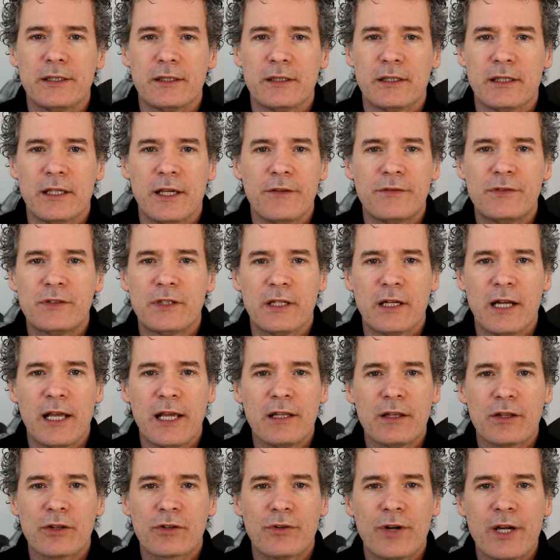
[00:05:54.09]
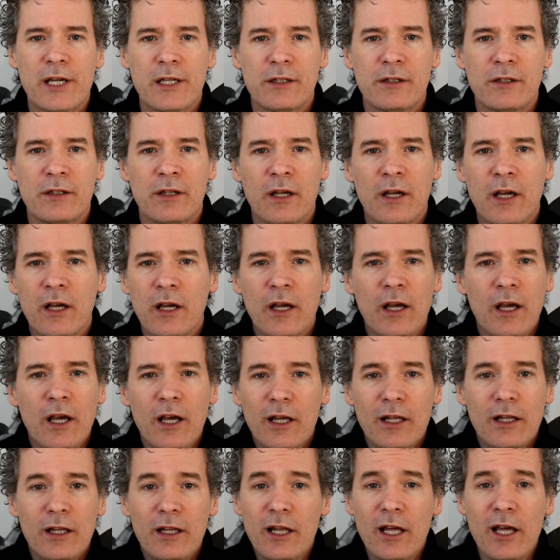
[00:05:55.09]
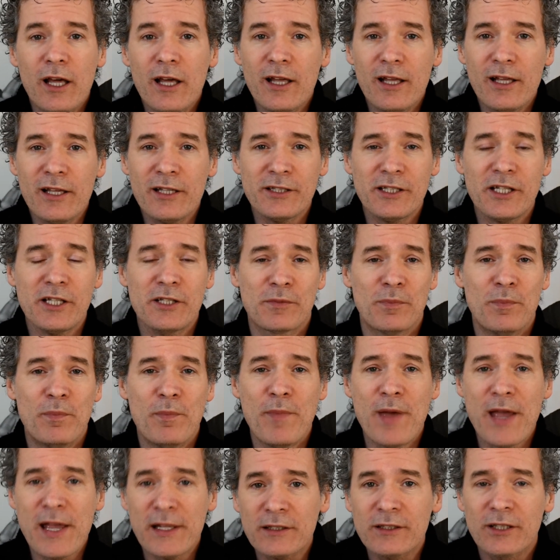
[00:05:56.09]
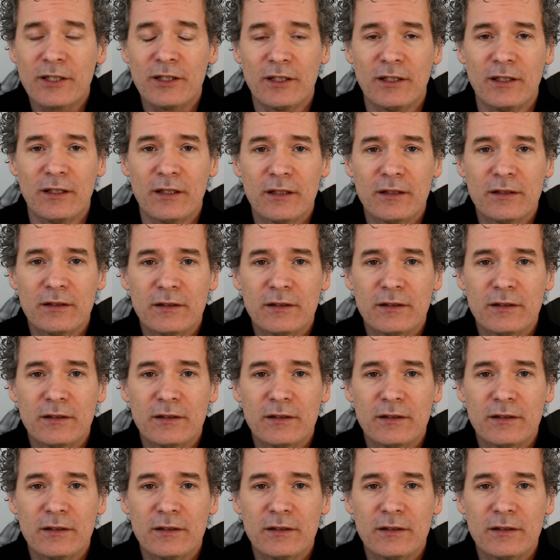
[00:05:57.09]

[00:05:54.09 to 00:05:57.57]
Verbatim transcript: gifted eighth grader, this is mental.